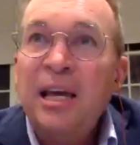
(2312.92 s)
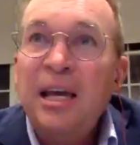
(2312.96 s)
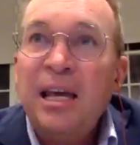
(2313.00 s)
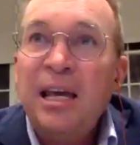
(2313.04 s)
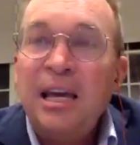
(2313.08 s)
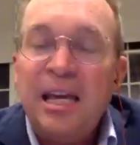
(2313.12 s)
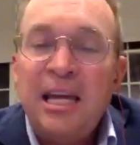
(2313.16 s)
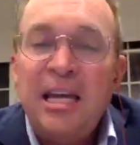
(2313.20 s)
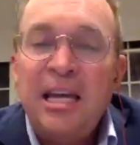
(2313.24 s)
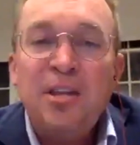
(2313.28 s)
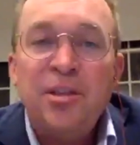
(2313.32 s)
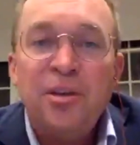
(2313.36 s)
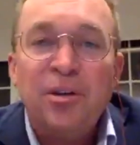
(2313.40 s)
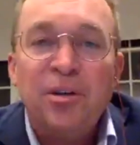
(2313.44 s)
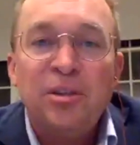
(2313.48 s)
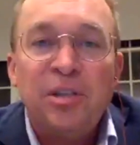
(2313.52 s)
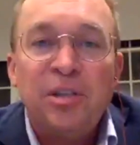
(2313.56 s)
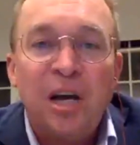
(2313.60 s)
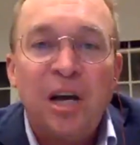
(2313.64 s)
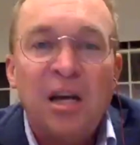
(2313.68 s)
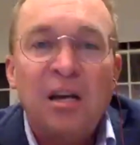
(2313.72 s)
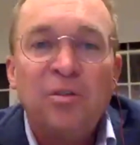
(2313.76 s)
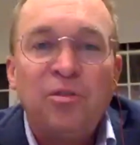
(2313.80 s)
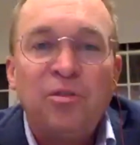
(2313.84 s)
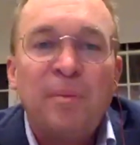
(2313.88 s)
Either
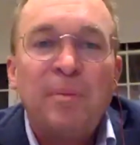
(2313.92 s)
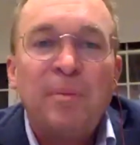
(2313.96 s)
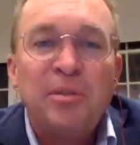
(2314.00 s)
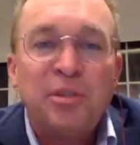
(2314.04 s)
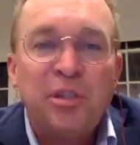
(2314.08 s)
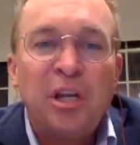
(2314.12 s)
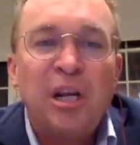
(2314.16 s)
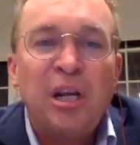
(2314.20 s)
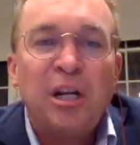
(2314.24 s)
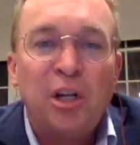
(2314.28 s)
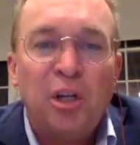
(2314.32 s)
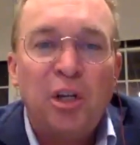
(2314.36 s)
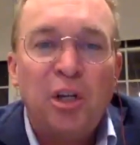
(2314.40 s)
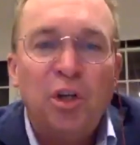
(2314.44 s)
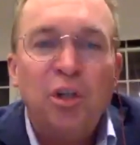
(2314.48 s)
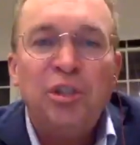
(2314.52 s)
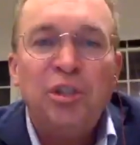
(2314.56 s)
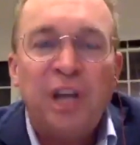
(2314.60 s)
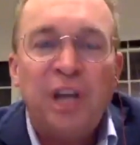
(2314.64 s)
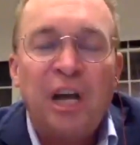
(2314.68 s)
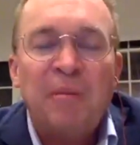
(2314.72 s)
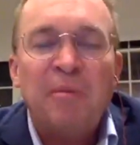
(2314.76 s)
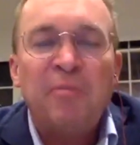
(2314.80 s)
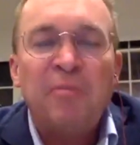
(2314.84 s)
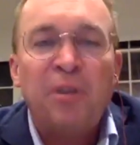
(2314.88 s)
Donald Trump has done a good
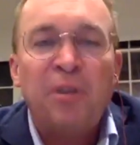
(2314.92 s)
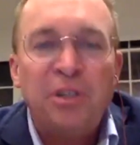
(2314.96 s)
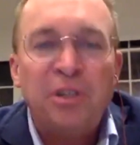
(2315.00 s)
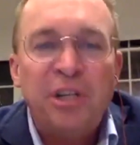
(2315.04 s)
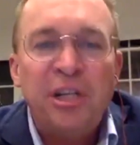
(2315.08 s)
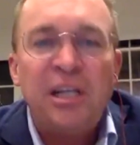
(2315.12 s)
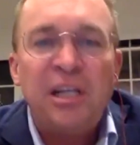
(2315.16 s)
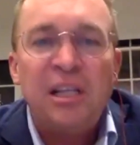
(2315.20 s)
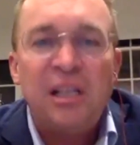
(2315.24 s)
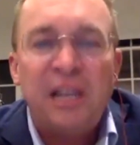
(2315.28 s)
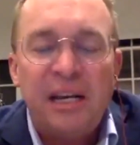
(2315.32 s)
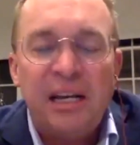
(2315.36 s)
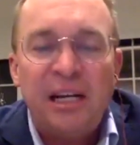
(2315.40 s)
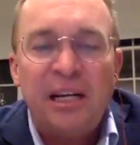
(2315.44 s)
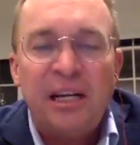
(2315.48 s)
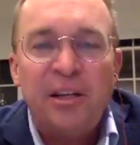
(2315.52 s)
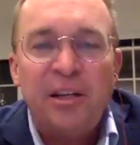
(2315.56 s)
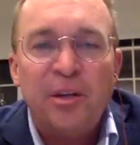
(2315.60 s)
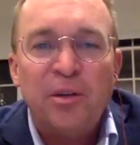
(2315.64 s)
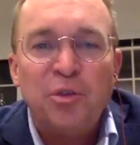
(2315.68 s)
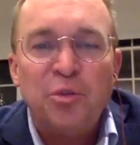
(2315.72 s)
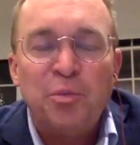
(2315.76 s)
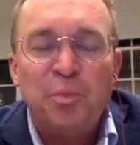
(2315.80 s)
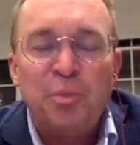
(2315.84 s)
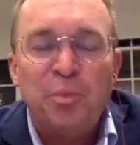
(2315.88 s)
job of articulating to
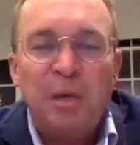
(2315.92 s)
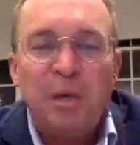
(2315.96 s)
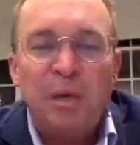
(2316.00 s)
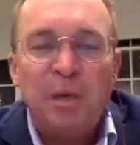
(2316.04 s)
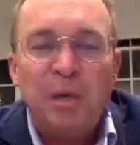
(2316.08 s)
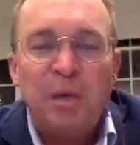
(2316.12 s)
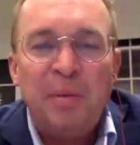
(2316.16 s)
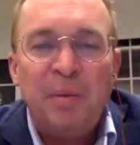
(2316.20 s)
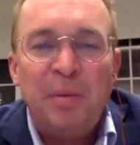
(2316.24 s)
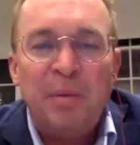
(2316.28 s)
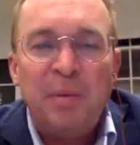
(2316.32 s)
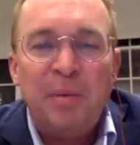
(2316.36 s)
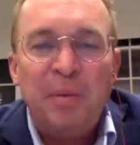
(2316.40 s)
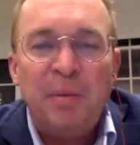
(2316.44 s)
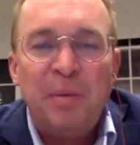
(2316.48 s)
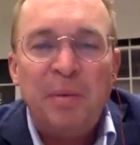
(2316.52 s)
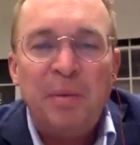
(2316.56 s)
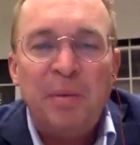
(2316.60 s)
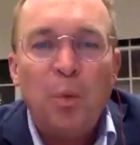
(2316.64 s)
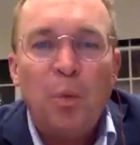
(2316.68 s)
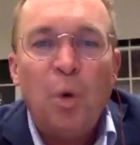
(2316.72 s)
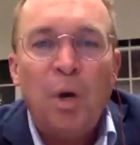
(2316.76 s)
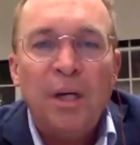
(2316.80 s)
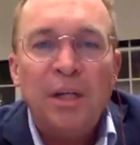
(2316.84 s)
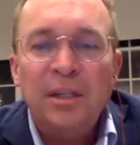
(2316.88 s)
those people
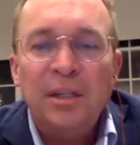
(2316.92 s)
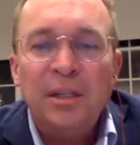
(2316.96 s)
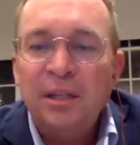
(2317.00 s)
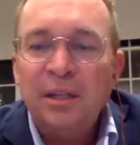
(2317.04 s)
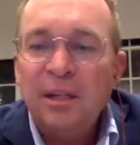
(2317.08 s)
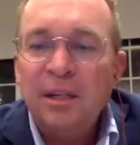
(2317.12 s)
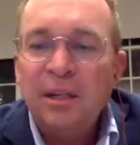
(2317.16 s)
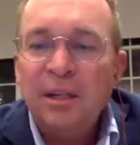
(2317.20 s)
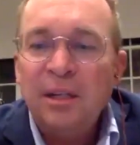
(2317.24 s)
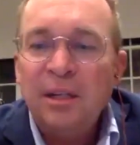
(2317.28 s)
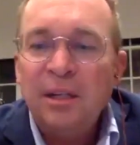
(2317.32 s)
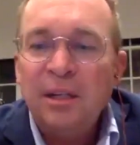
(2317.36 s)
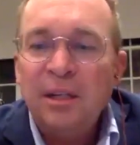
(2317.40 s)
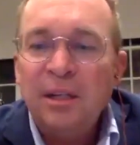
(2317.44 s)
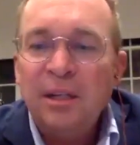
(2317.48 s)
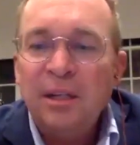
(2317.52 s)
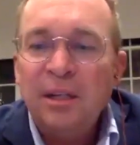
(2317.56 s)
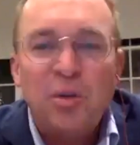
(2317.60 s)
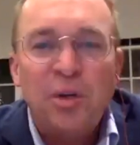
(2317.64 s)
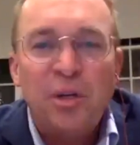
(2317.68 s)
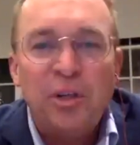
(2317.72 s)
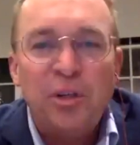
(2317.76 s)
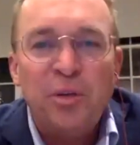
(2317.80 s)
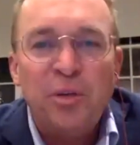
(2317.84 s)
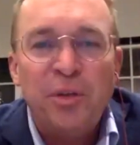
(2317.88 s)
what um, he's
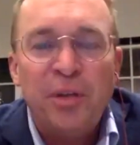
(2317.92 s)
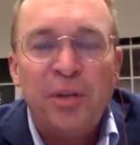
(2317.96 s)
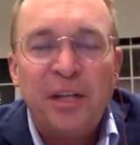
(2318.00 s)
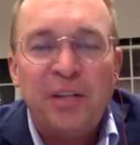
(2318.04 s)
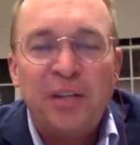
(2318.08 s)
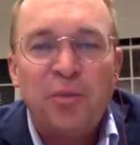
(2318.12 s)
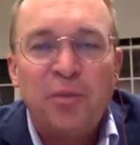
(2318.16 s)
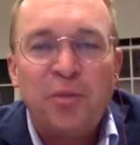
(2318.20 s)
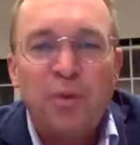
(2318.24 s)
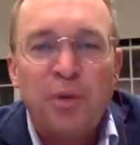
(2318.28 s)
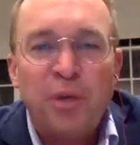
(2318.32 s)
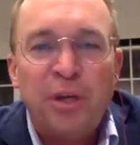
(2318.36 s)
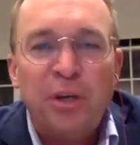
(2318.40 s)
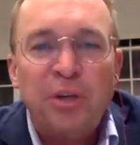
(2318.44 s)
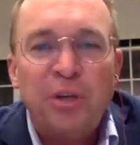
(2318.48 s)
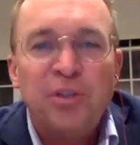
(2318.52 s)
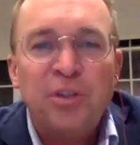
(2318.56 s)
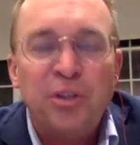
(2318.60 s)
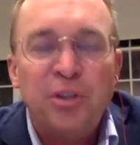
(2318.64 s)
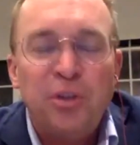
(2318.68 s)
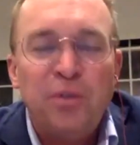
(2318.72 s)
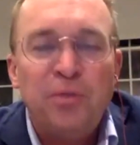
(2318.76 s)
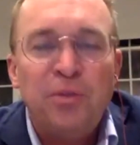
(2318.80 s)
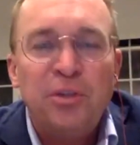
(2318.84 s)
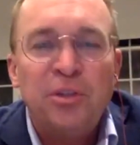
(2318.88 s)
going to do in the next four years, and
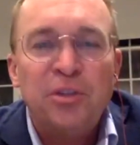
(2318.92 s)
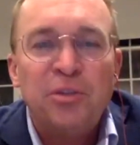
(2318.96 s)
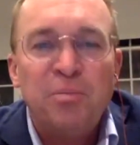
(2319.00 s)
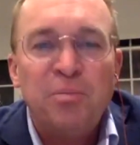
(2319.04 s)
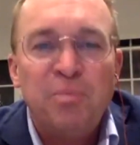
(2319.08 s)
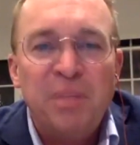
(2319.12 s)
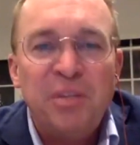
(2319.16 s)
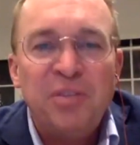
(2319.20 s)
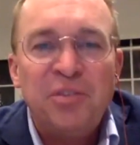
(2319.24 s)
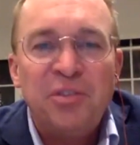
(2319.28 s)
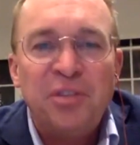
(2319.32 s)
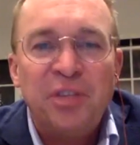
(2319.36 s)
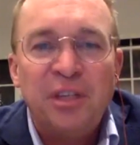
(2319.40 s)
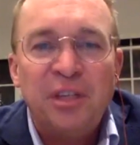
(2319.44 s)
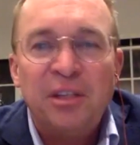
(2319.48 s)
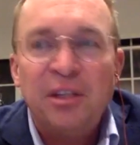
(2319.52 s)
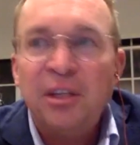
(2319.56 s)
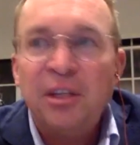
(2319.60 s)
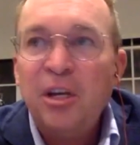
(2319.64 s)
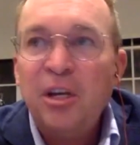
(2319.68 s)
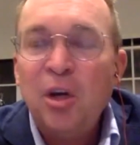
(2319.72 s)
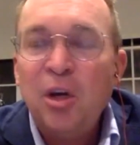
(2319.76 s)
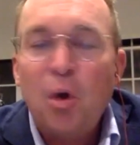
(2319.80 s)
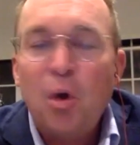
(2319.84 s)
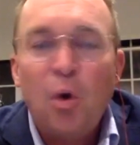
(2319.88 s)
you've just missed it,
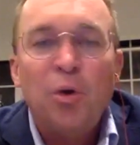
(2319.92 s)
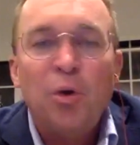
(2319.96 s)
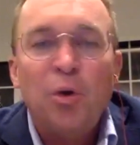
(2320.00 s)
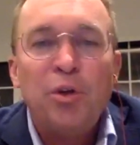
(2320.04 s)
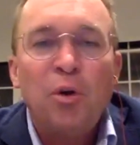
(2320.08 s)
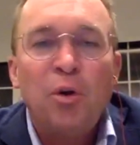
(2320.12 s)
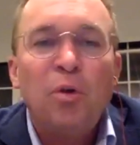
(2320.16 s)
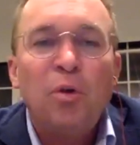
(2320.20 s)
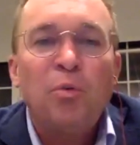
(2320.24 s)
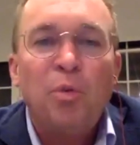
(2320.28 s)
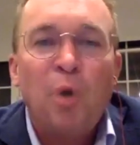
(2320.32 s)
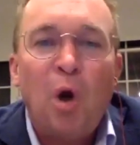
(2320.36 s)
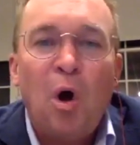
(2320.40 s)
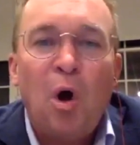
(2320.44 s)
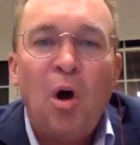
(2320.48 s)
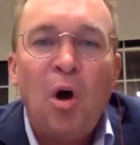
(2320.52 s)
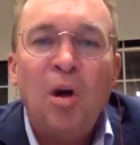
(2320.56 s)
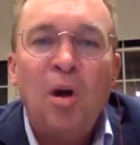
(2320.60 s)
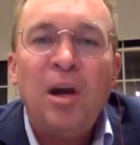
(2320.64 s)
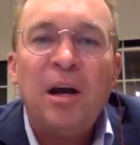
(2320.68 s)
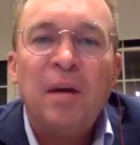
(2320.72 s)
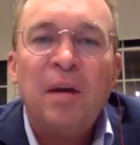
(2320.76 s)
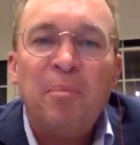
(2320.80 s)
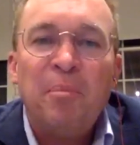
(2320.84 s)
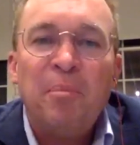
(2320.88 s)
or you're wrong
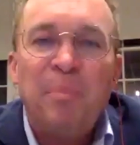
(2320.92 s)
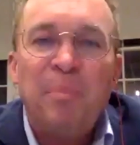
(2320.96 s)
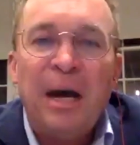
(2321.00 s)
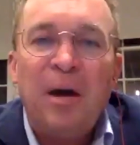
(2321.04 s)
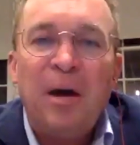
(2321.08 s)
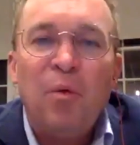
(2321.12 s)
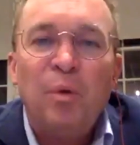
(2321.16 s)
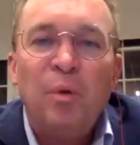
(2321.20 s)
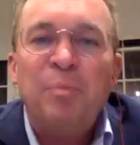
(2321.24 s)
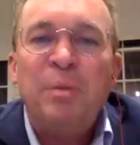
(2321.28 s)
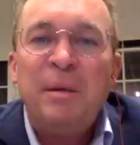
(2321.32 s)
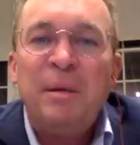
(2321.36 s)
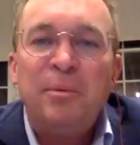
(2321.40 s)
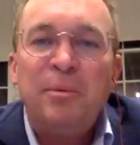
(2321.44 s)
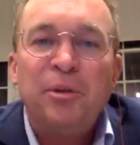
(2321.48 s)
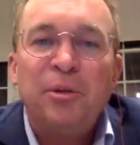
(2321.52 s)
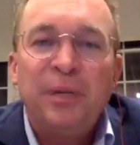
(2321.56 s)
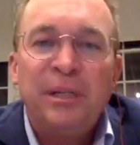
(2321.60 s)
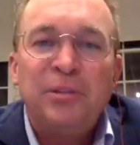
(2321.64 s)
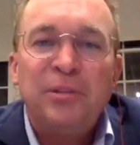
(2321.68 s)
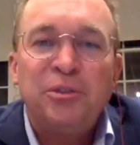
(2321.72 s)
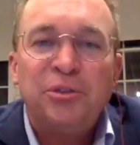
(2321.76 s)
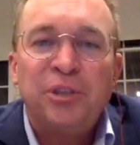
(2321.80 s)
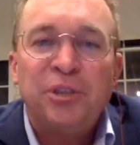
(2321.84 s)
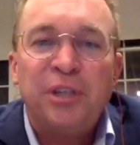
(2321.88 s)
about what people are
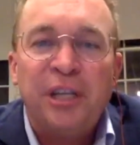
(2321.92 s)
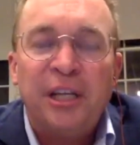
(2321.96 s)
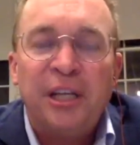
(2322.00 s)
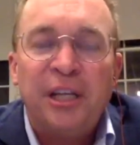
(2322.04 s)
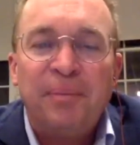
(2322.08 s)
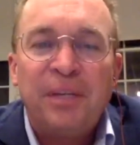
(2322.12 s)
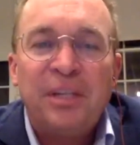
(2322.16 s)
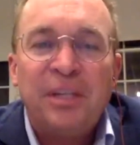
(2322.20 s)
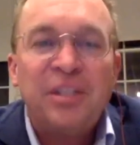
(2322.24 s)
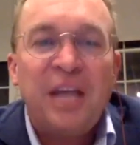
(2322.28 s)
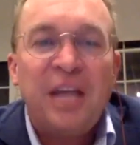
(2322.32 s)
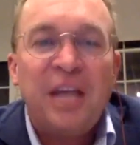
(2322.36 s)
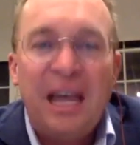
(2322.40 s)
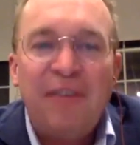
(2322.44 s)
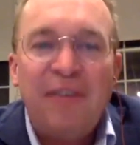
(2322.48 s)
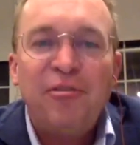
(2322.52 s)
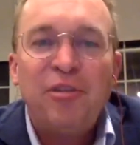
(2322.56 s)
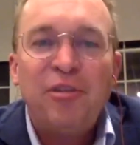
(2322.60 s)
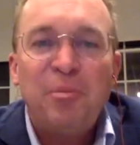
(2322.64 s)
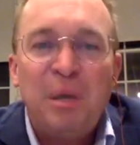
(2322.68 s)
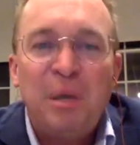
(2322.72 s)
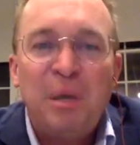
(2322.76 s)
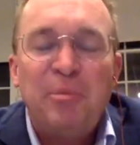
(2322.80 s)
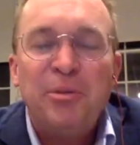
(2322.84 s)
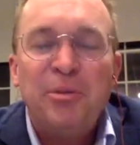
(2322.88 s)
interested in, because half
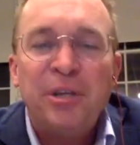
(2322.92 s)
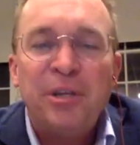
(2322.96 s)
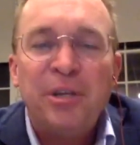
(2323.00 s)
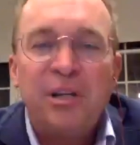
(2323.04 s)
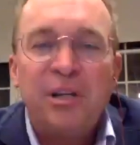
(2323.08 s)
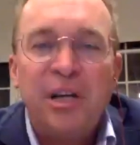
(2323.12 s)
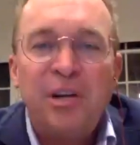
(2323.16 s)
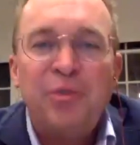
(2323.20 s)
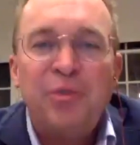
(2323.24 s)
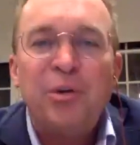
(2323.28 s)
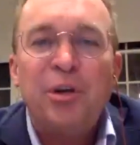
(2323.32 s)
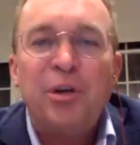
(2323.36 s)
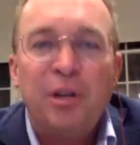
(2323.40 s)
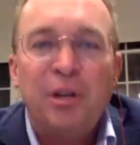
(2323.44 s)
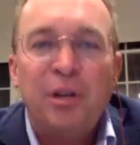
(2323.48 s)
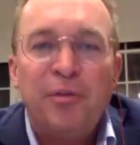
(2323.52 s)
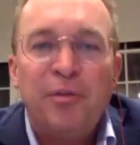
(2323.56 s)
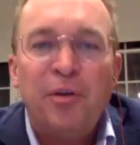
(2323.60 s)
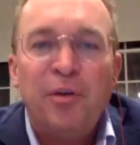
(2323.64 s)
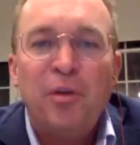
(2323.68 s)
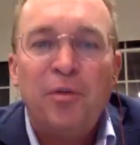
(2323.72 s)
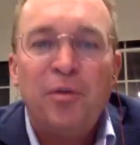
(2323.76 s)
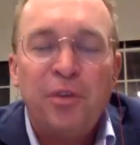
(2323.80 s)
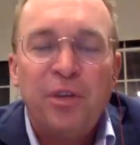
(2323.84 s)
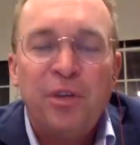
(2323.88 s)
the people in the country are going to
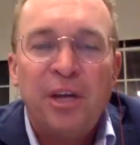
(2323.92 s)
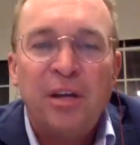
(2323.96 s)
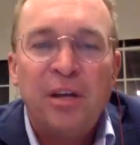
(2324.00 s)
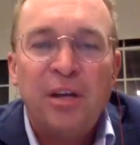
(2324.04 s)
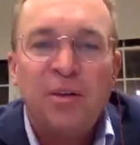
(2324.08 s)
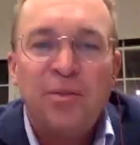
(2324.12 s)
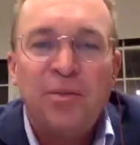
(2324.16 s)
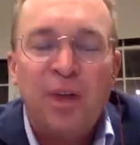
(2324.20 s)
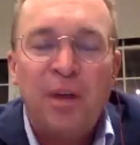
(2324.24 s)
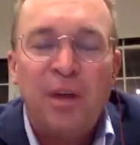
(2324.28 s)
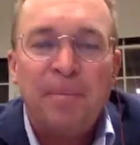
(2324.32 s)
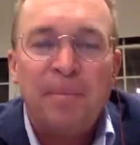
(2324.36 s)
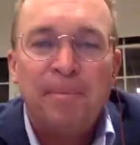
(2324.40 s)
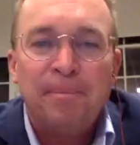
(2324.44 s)
vote for Donald Trump.